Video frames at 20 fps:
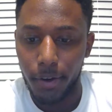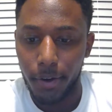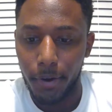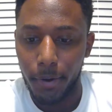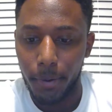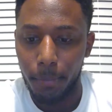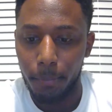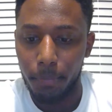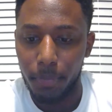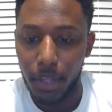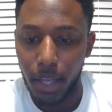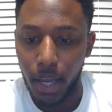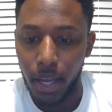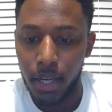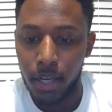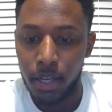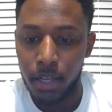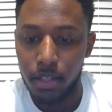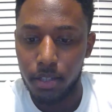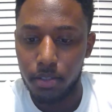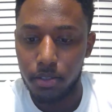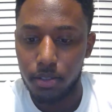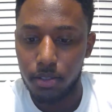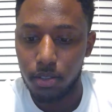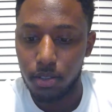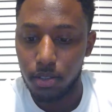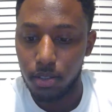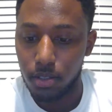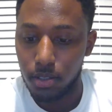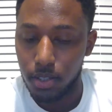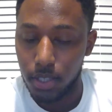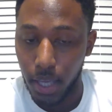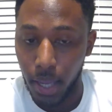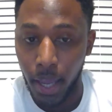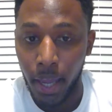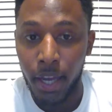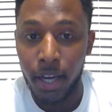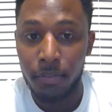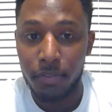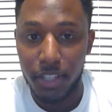that I need to
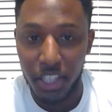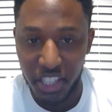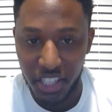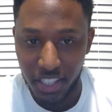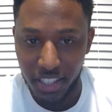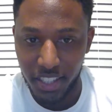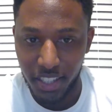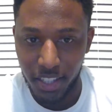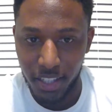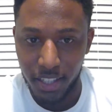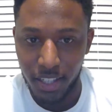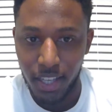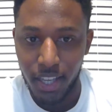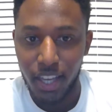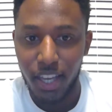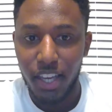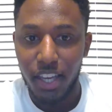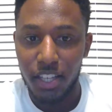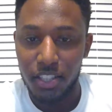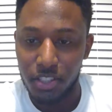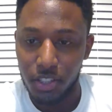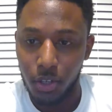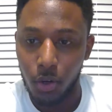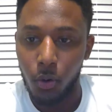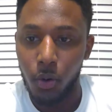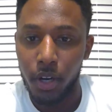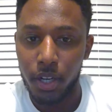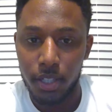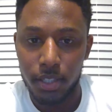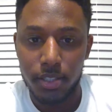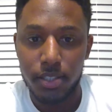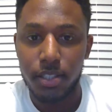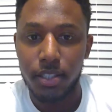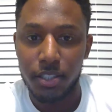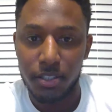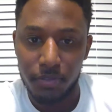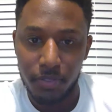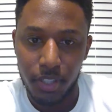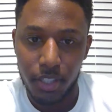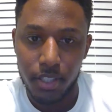have done is according to
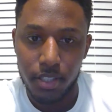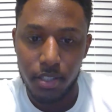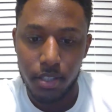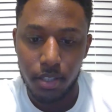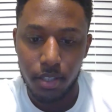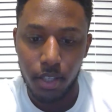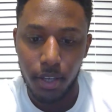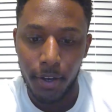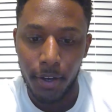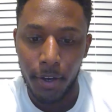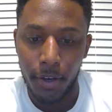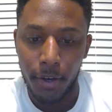this vision.